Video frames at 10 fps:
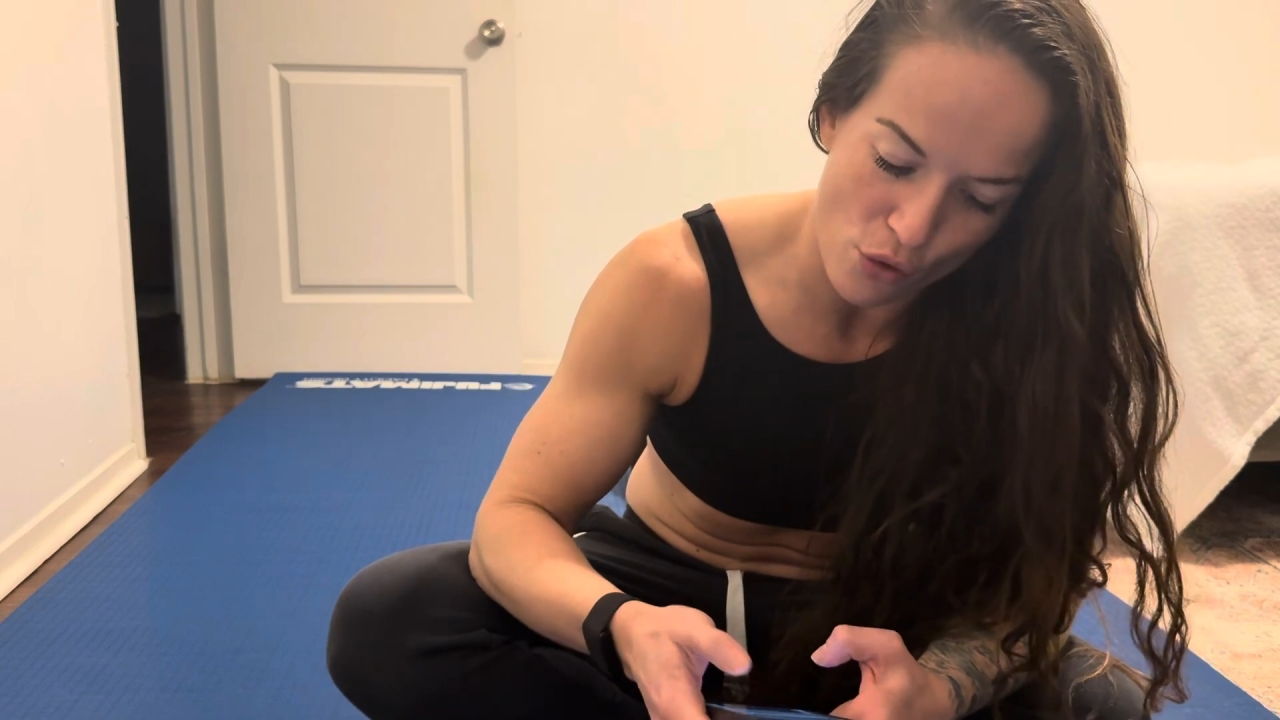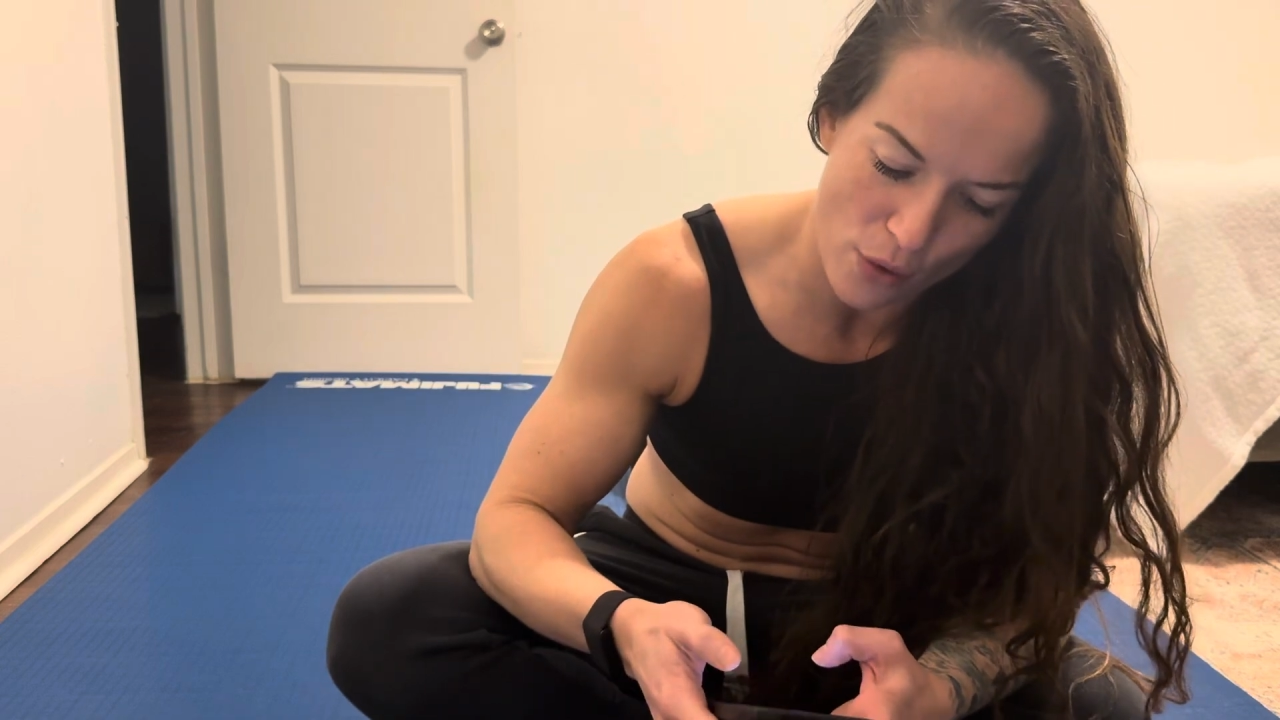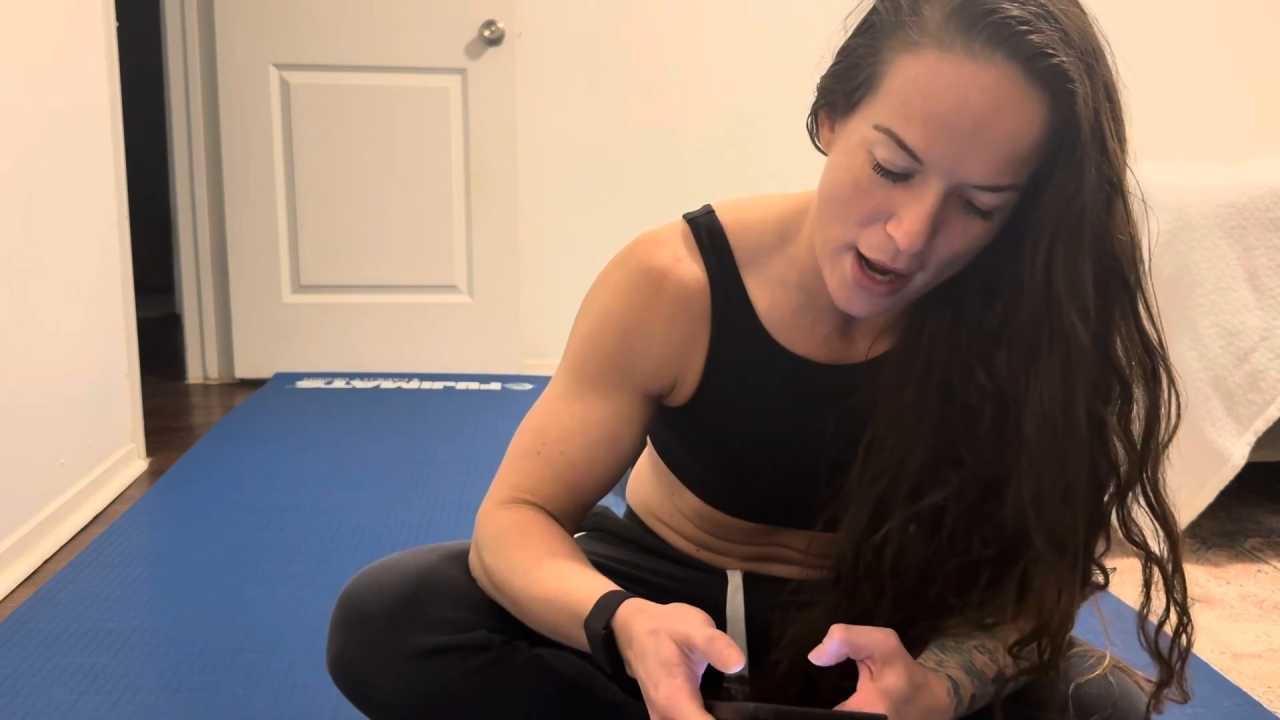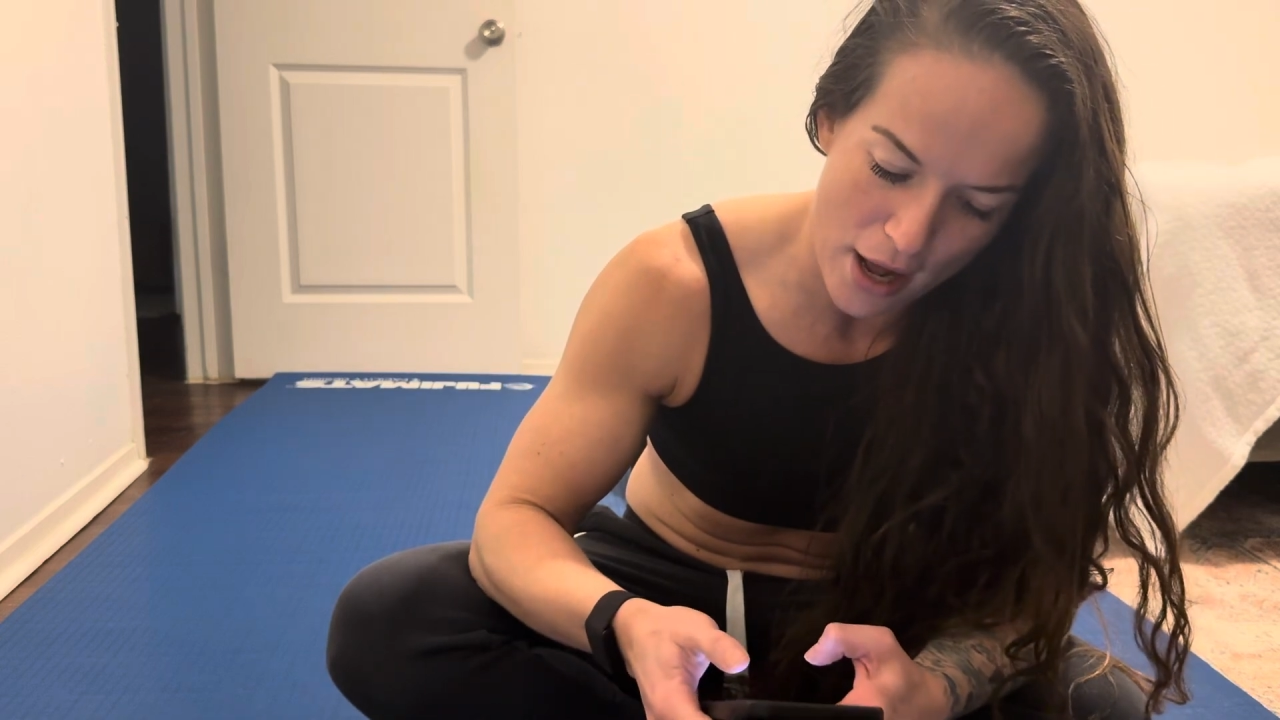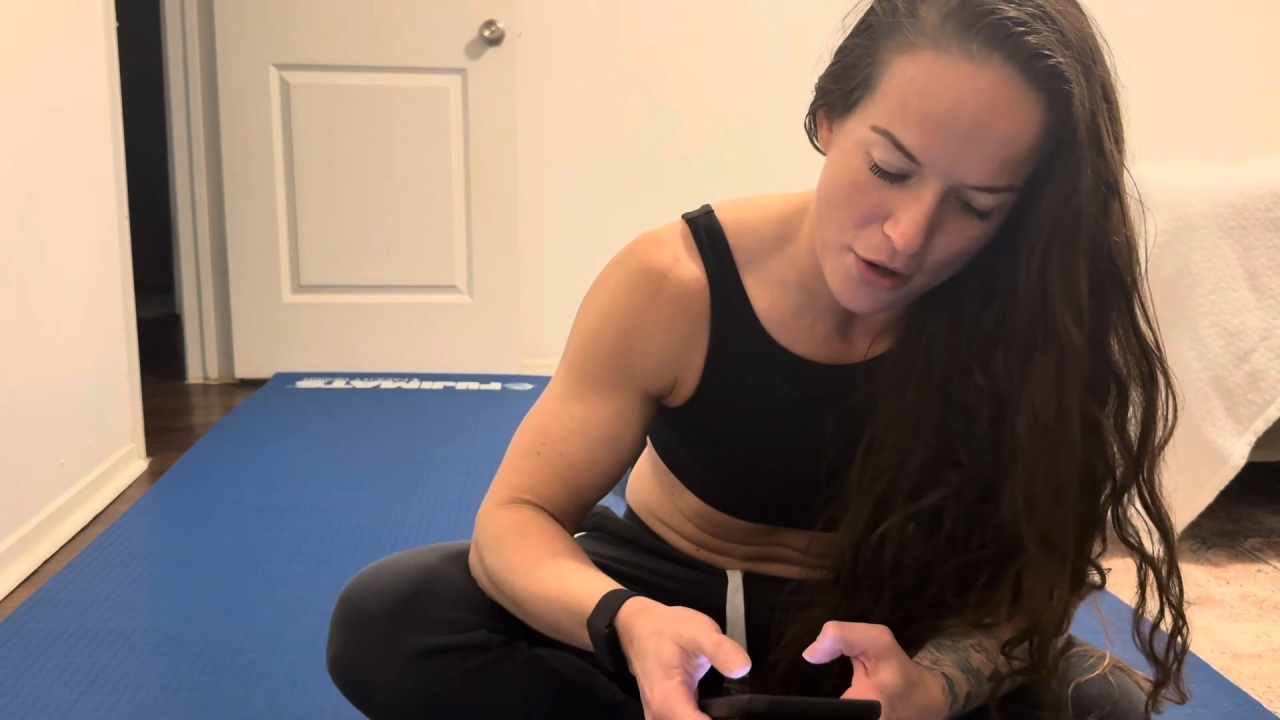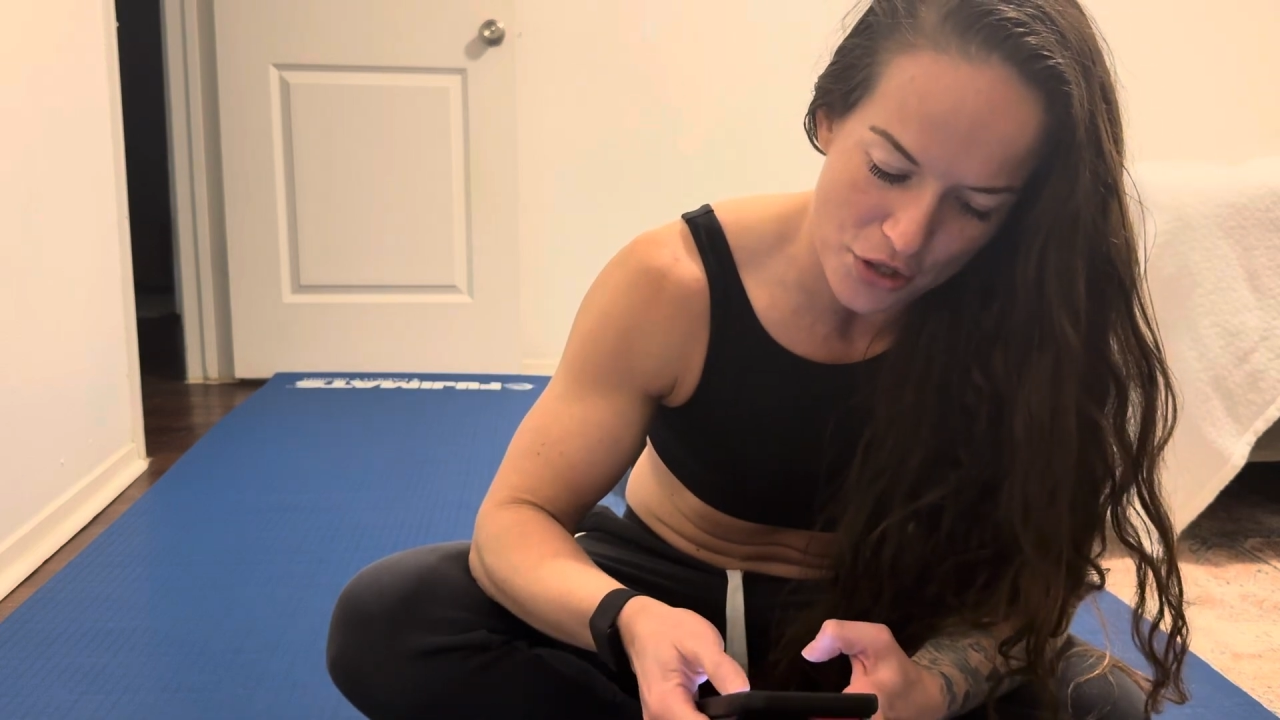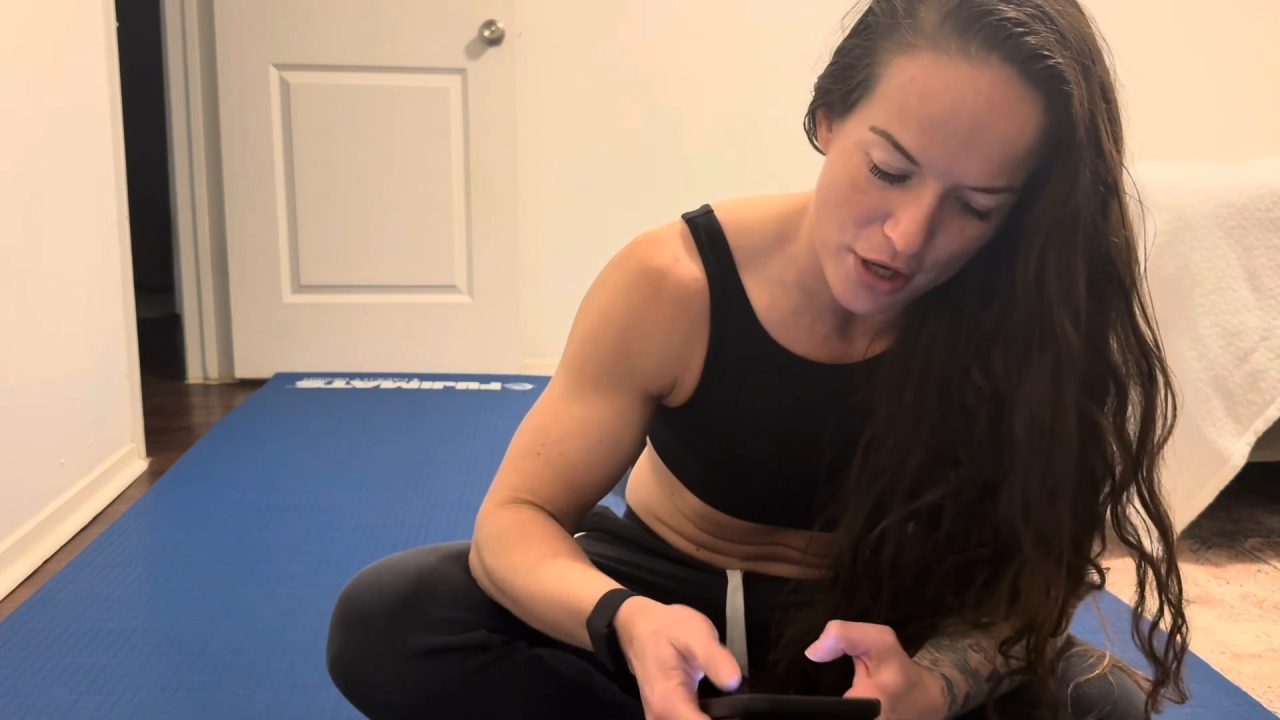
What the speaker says: rounds